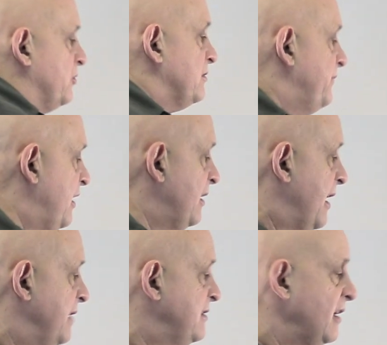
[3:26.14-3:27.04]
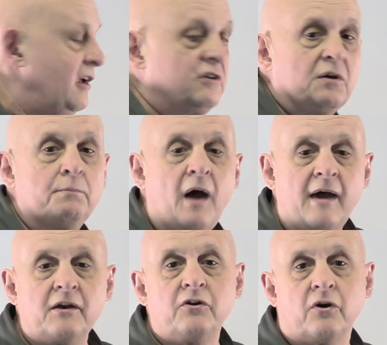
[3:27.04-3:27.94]
use VLANs to
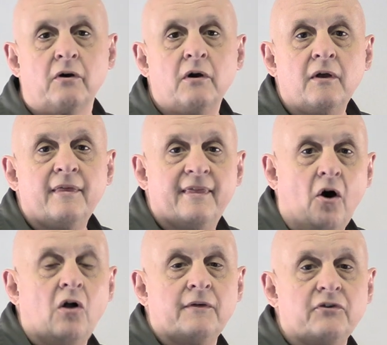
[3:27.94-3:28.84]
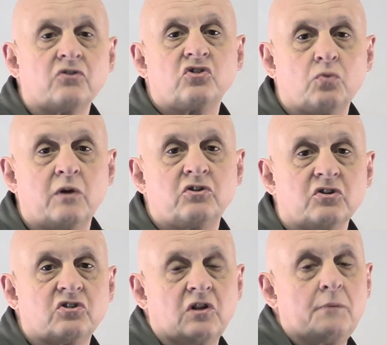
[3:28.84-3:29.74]
monitor all of their
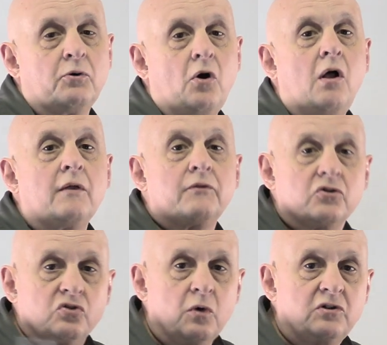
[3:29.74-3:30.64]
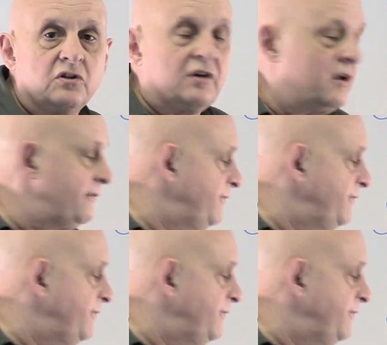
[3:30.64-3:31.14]
switches. So they put all of their switches on